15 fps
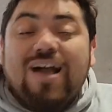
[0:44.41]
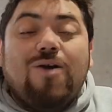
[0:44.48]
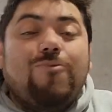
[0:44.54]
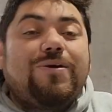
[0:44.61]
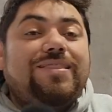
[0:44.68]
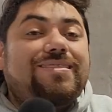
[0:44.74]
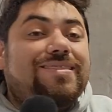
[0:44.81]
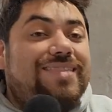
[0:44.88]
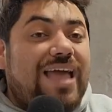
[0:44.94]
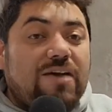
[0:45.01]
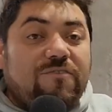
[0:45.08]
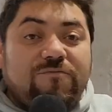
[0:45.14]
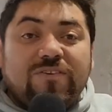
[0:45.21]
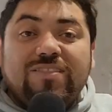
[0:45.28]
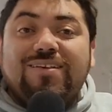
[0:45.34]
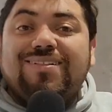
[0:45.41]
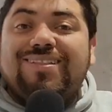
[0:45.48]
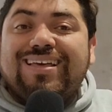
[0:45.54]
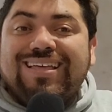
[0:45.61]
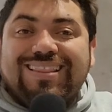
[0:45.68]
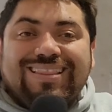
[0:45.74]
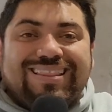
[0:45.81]
I will
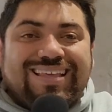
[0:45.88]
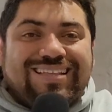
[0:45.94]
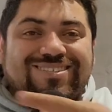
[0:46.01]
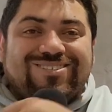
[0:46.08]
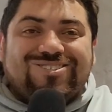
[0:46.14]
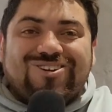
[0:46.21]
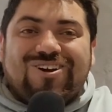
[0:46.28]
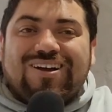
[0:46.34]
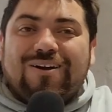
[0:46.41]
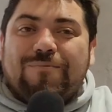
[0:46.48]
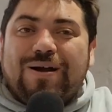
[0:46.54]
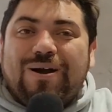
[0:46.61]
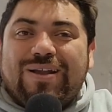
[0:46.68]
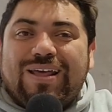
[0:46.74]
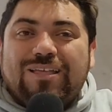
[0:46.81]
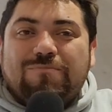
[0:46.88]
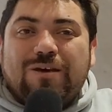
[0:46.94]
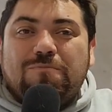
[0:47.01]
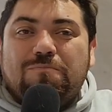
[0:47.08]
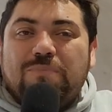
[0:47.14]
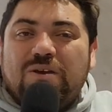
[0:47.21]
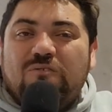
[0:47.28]
definitely need to talk about it,
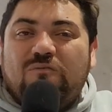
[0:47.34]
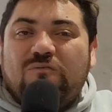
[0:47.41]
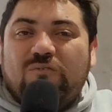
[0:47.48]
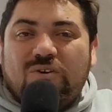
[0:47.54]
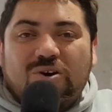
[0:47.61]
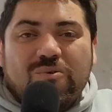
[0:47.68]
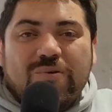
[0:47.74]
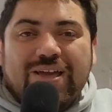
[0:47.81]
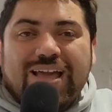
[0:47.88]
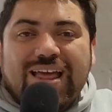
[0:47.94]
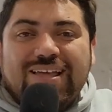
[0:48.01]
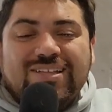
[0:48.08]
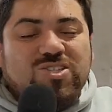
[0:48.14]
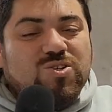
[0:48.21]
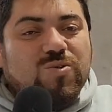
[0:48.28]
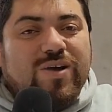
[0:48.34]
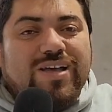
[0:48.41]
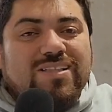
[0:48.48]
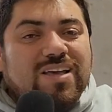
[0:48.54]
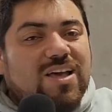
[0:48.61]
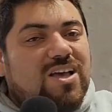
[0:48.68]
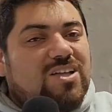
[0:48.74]
but before we get into
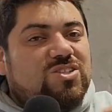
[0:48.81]
it,